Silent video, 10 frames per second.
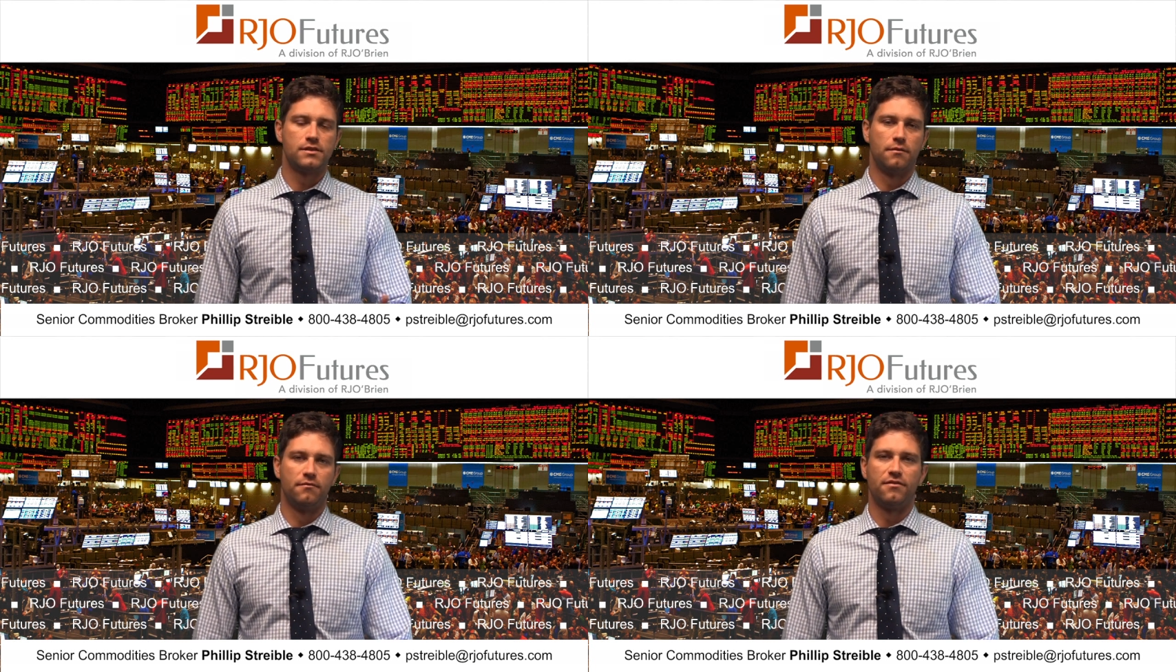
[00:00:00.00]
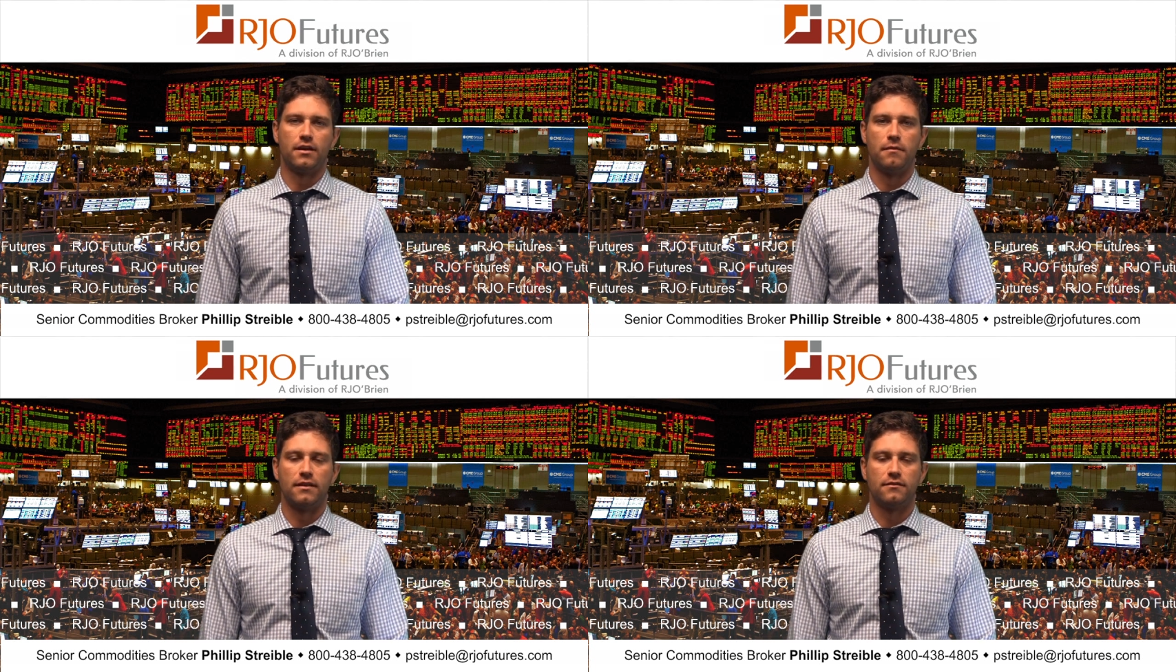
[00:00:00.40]
some
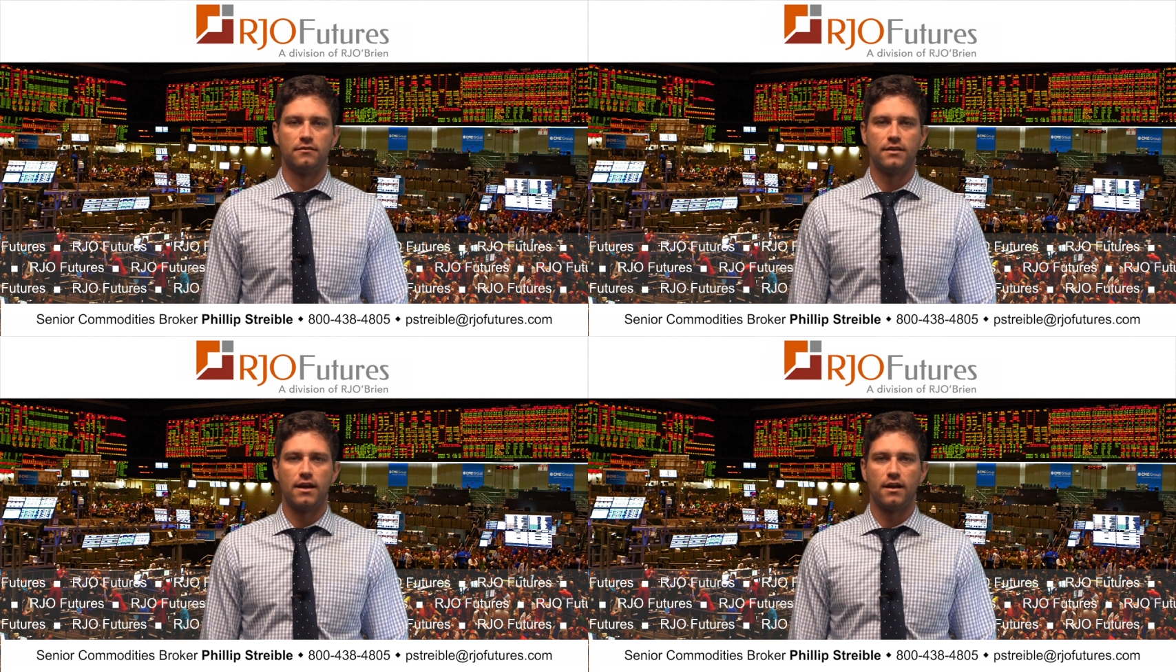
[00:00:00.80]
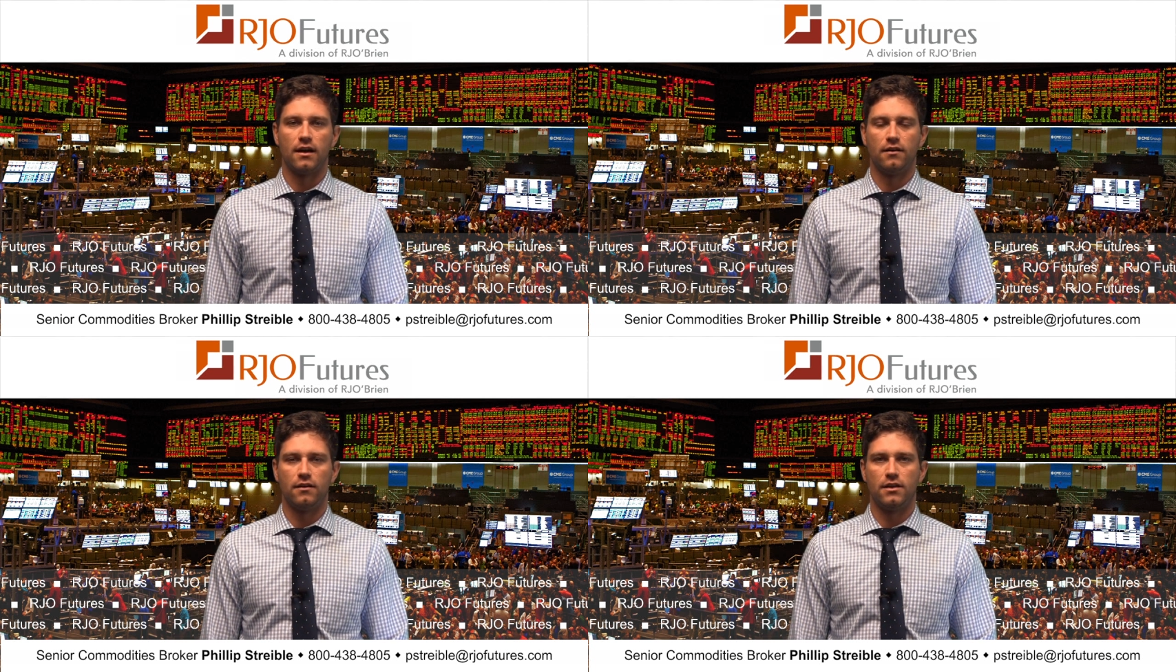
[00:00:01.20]
fundamental
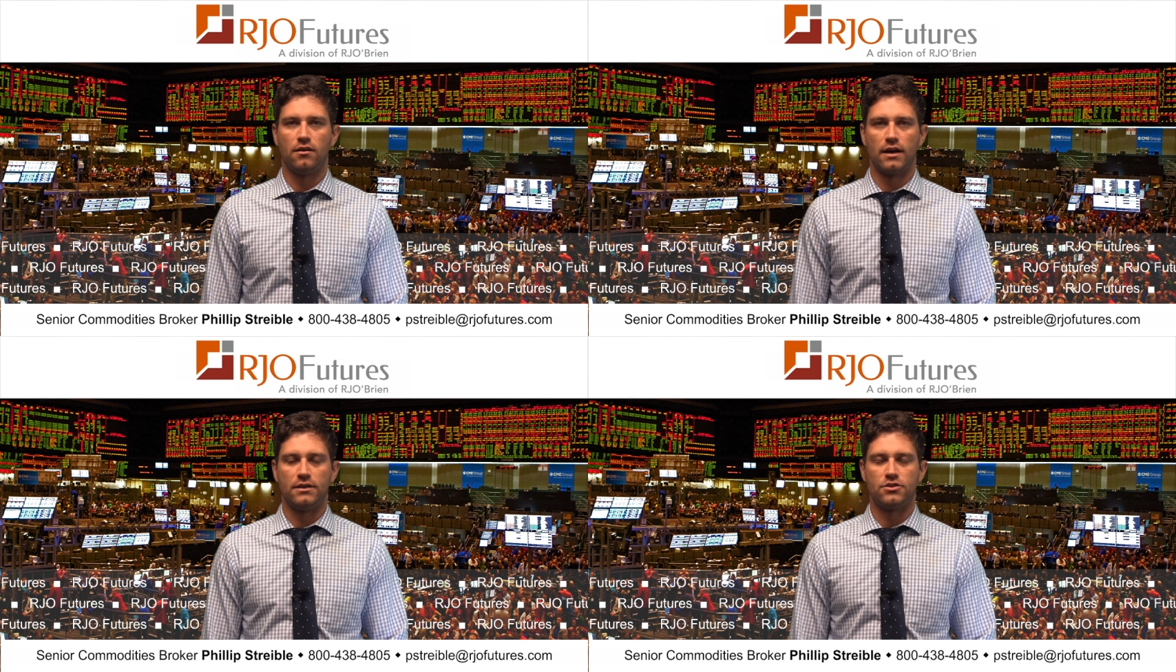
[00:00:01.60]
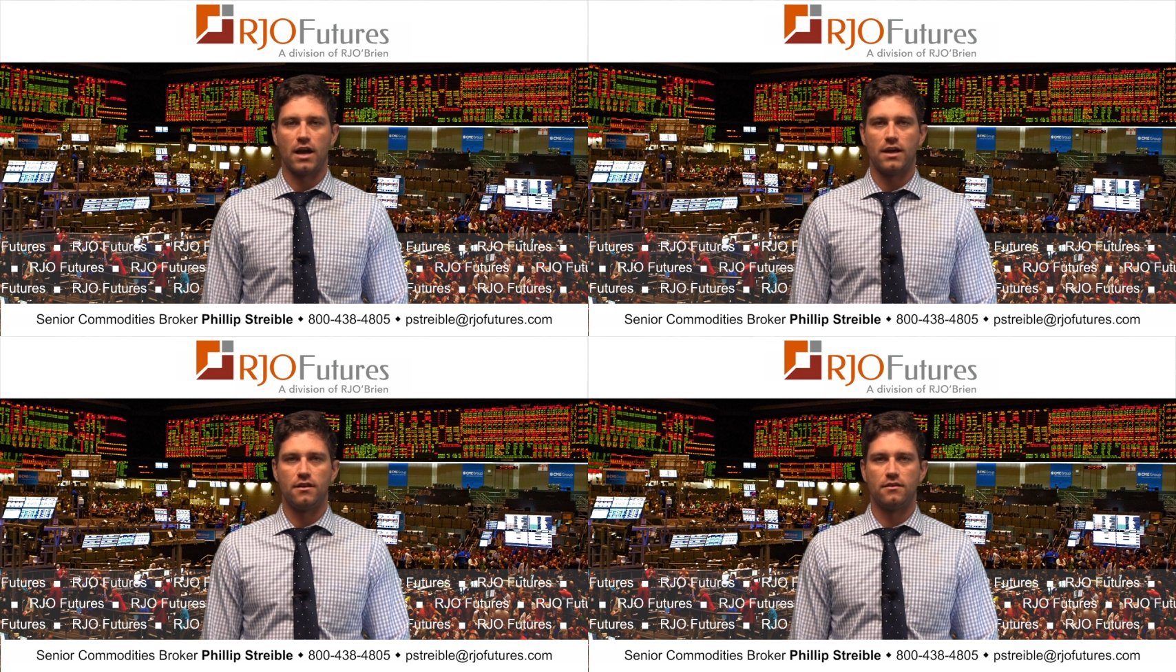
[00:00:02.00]
data, you know, out of
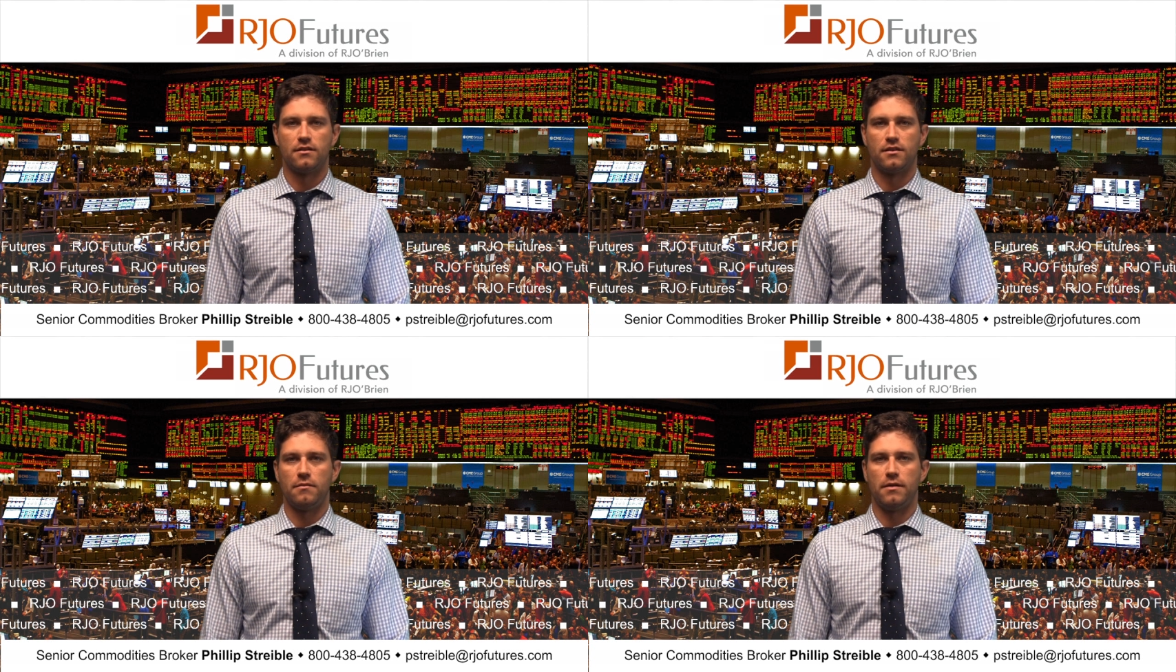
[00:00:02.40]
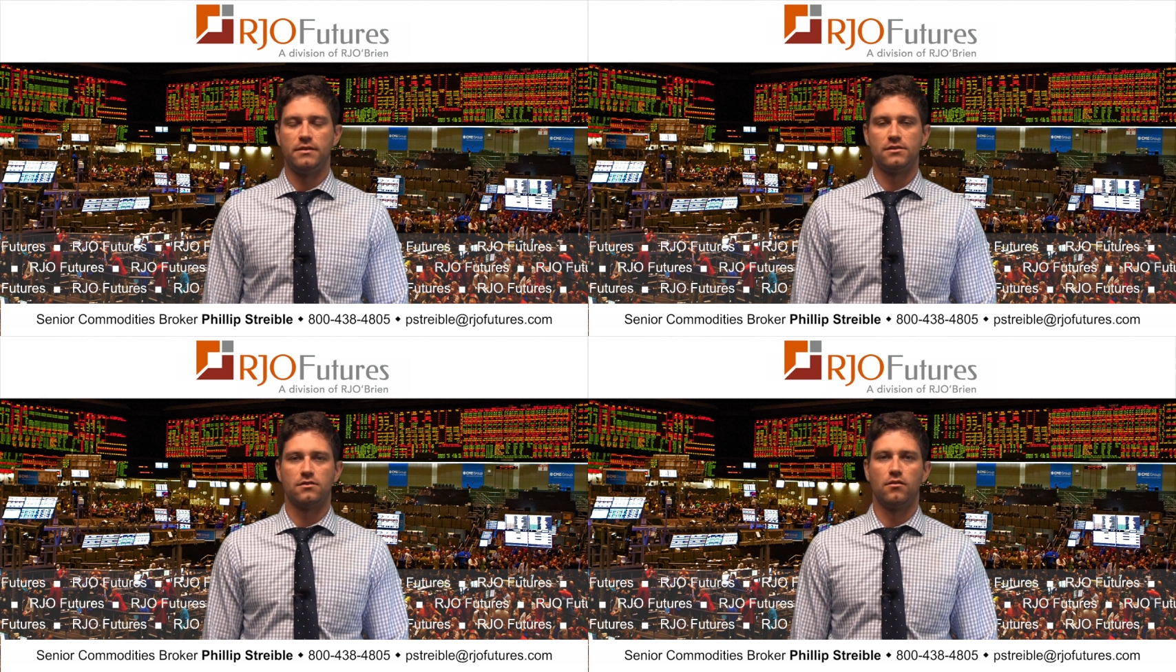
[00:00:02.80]
China that they may
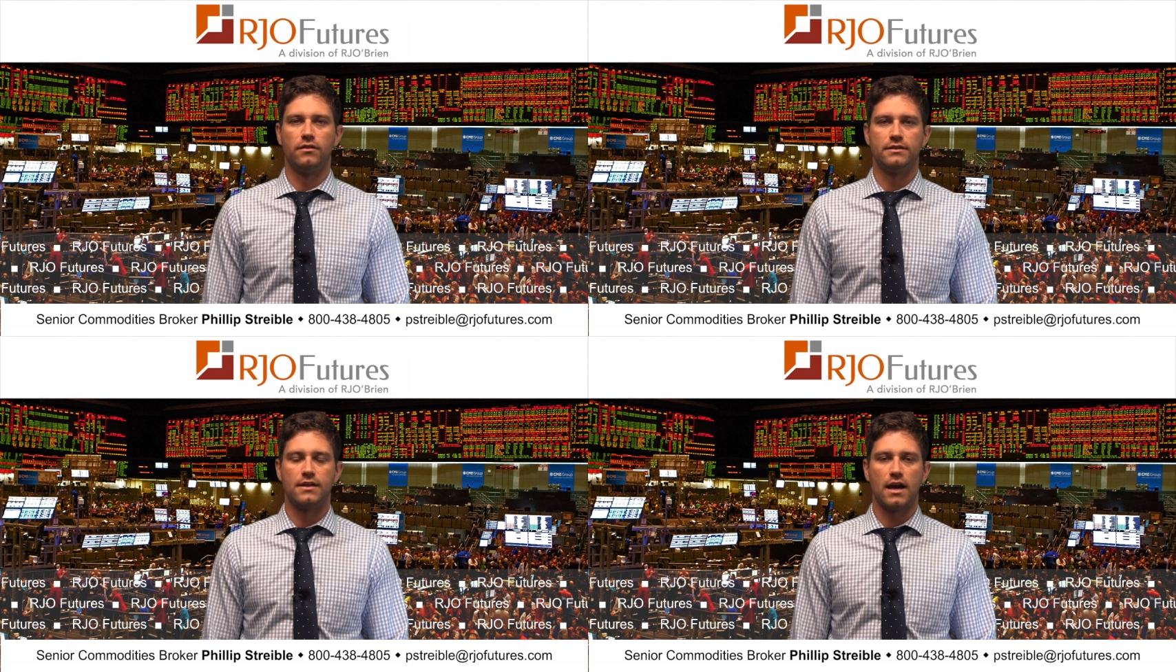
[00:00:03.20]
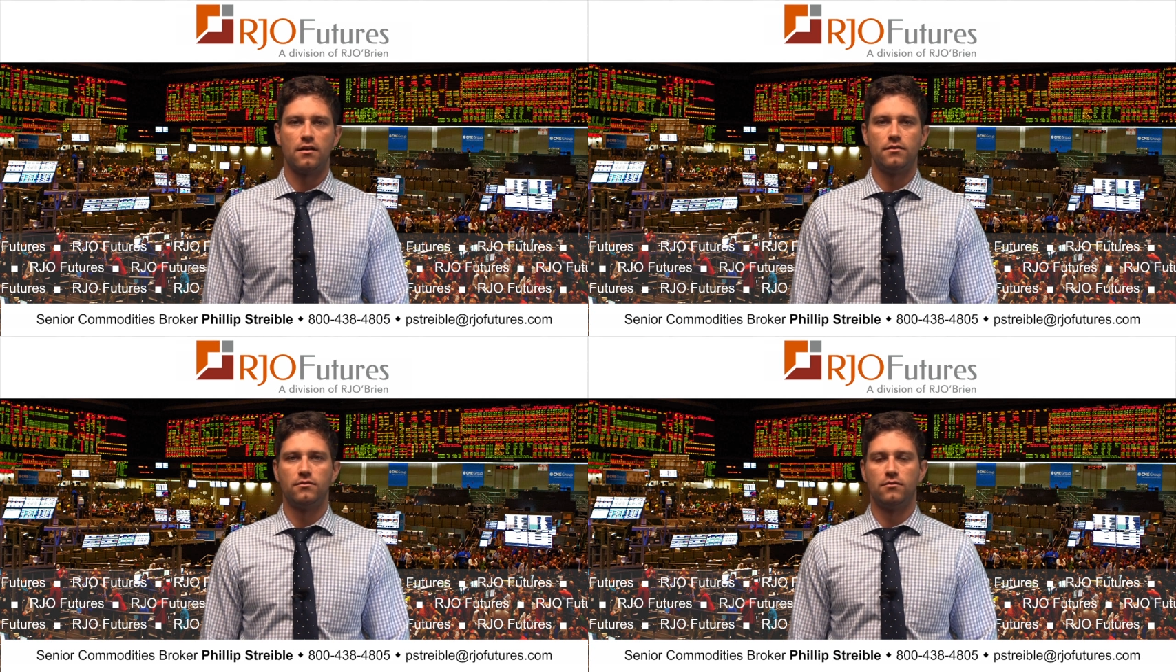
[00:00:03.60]
be slowing down,